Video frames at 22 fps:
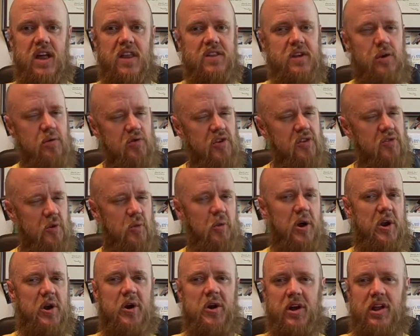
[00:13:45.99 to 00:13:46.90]
There was even
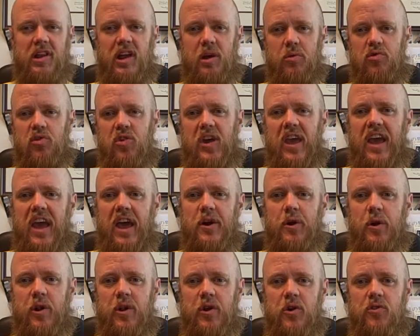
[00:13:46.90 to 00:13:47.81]
one article I was looking at
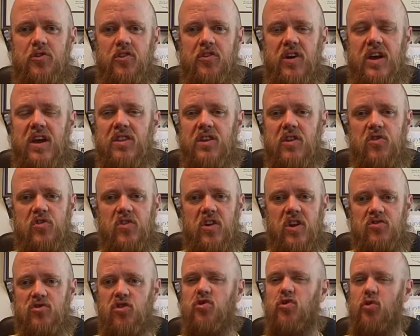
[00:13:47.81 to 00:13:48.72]
earlier today that
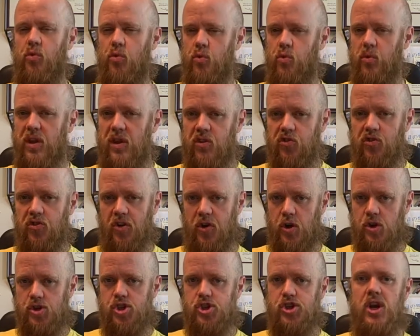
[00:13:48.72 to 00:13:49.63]
said just
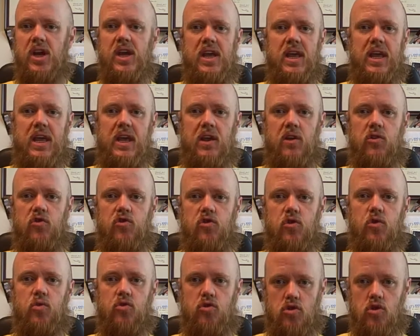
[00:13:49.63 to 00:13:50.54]
research
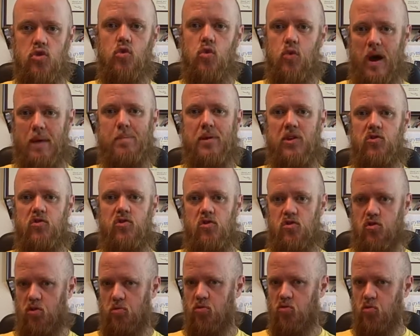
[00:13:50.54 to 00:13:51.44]
into new weapon
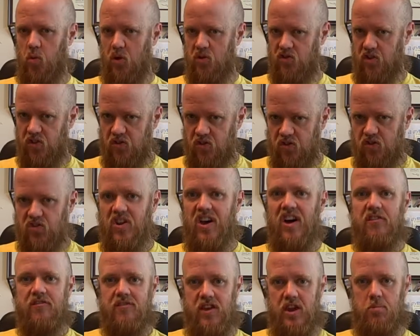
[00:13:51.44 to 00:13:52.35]
systems was
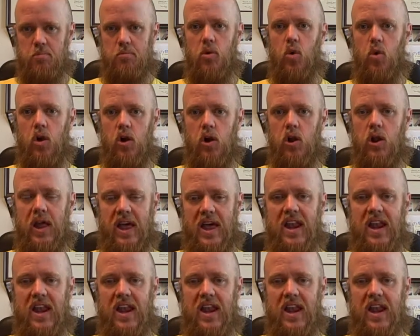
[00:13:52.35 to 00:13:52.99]
itself immoral.